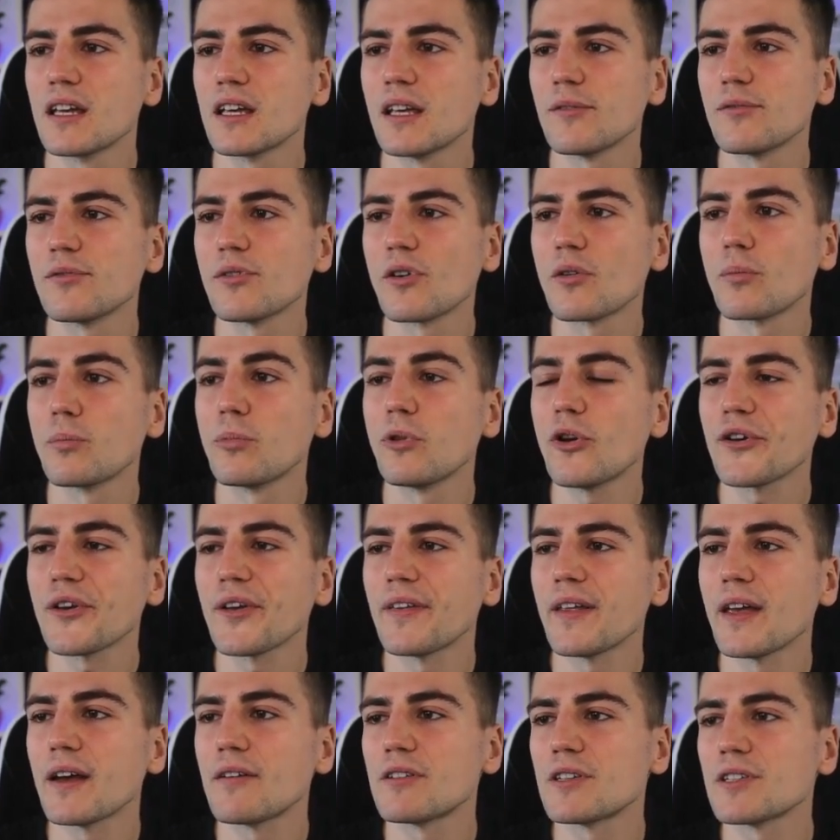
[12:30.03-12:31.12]
If you're
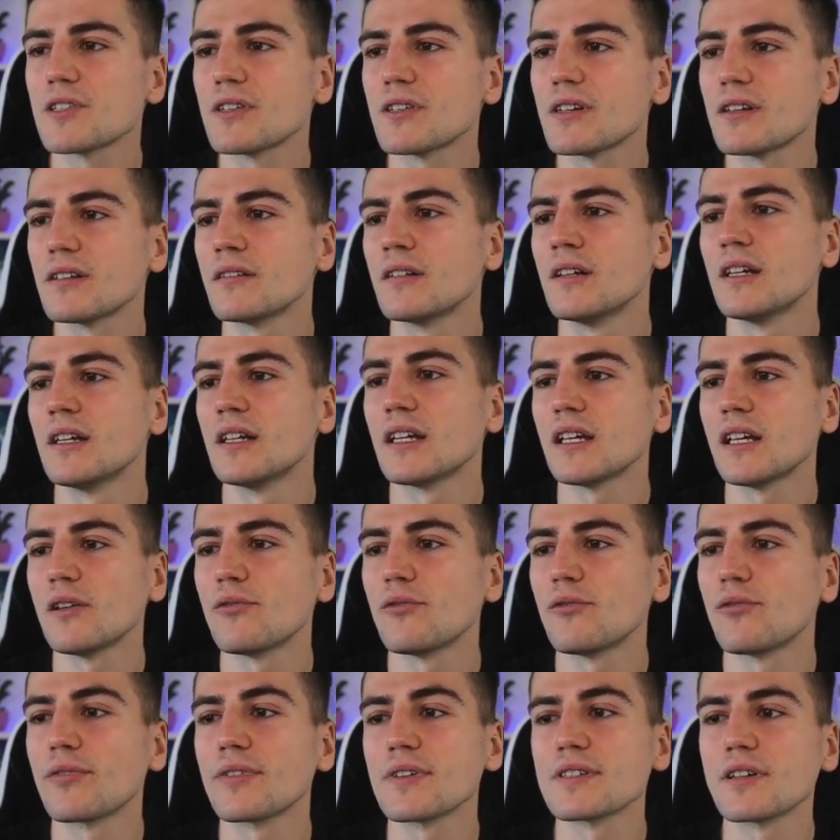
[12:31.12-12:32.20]
blocking everything,
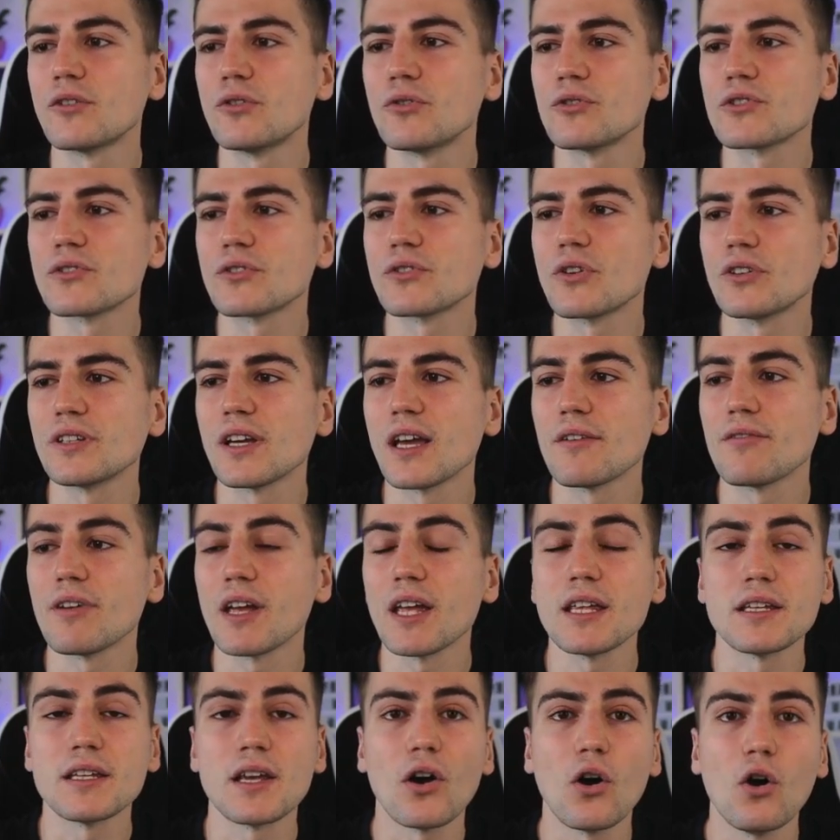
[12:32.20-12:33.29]
if the rooks don't have
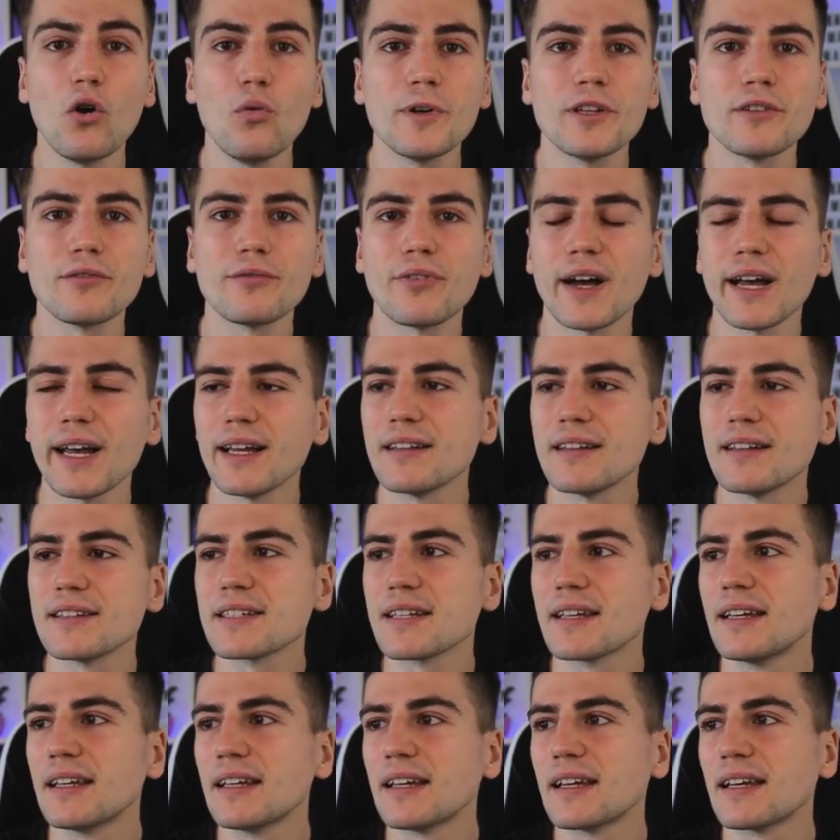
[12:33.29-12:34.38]
any open files,
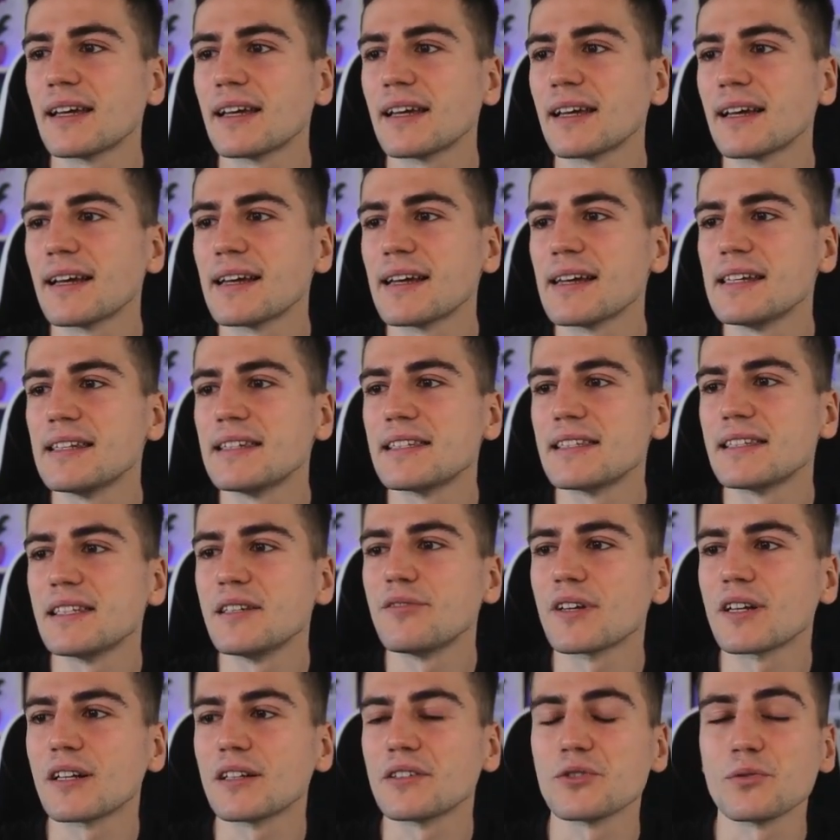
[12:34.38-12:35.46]
it's
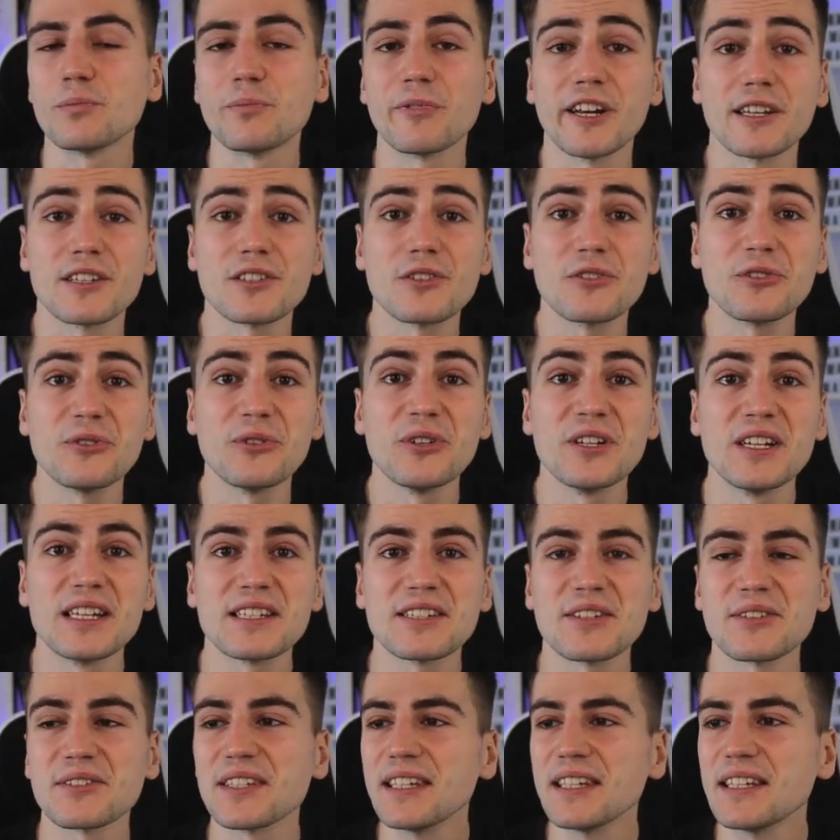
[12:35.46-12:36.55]
difficult to break through.
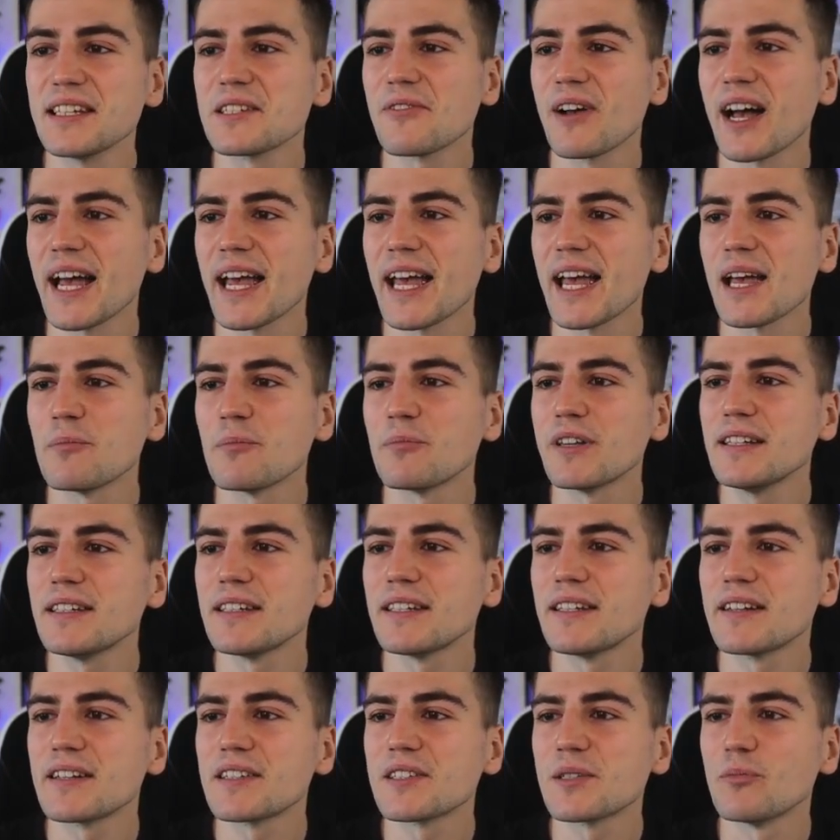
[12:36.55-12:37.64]
So that is why I played
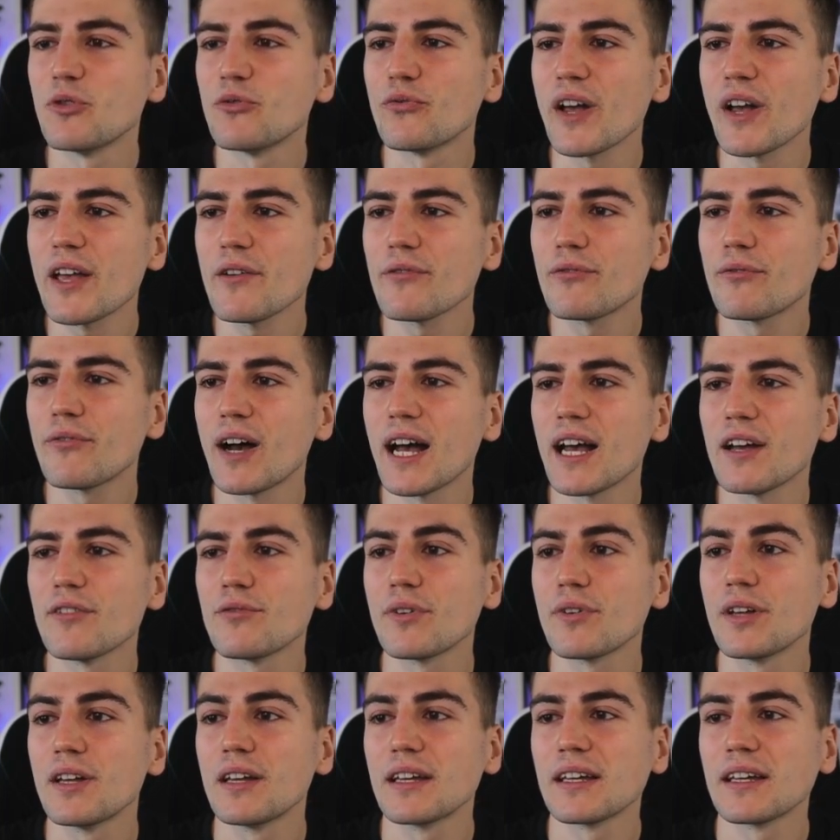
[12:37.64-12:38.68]
here the move f5.